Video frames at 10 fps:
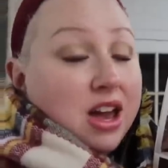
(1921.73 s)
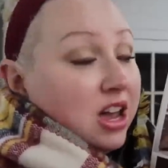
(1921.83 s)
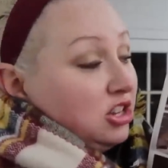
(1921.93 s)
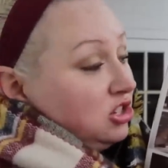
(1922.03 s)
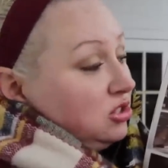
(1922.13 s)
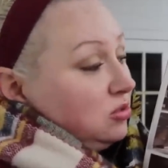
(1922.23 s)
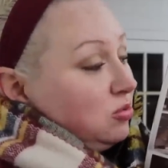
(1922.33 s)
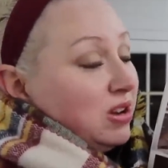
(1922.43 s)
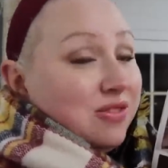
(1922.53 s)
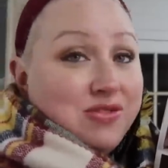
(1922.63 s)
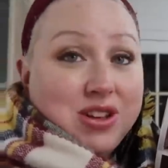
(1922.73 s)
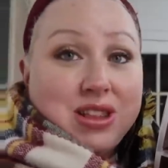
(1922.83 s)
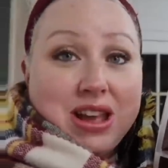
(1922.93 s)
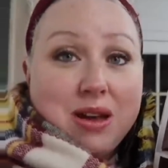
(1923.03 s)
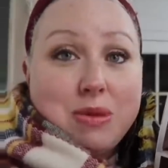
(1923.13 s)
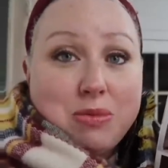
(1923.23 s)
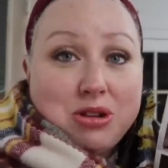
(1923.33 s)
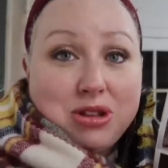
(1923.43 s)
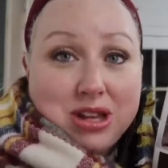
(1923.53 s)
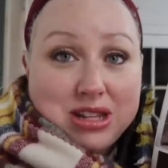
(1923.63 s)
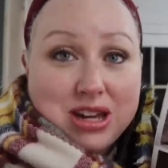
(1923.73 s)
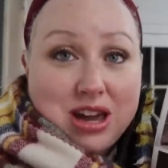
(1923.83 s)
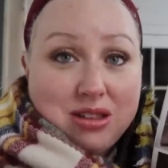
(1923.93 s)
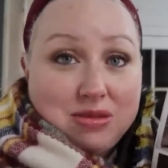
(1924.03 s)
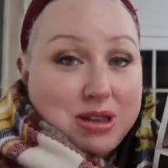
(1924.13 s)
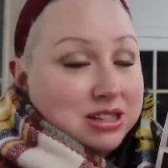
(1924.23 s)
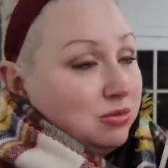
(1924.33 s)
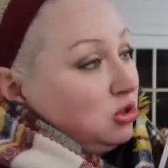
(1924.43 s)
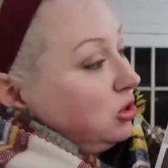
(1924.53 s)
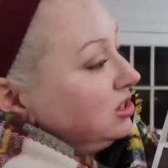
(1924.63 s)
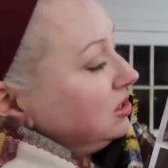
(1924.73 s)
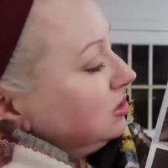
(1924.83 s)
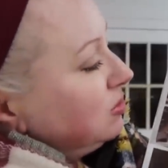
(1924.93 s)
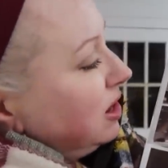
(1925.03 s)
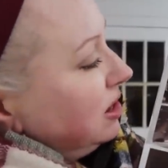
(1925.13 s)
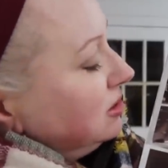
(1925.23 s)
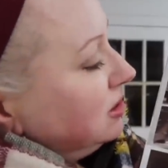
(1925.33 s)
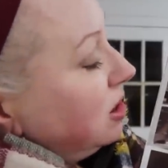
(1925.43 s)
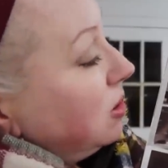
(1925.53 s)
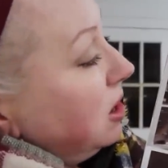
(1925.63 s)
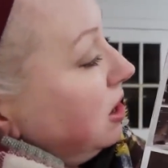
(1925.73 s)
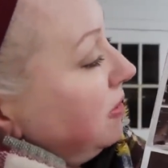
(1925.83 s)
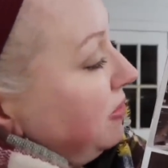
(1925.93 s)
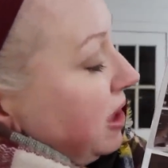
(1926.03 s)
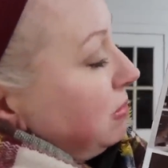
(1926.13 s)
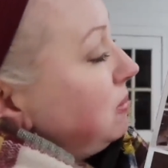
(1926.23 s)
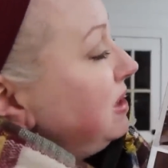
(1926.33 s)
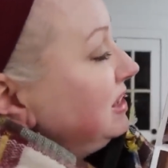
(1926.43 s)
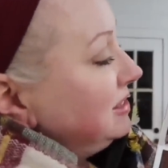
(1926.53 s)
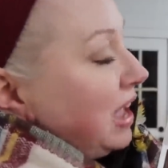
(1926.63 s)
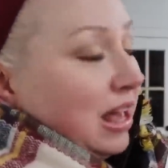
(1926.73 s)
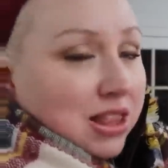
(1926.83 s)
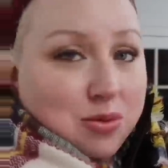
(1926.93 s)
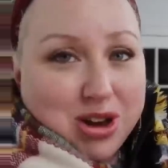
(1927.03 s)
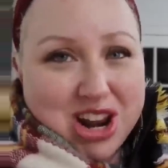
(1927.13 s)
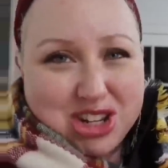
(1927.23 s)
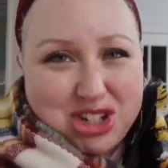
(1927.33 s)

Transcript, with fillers: I just want to feel like I'm able to look at tile and make some choices, right? So that may be exactly what I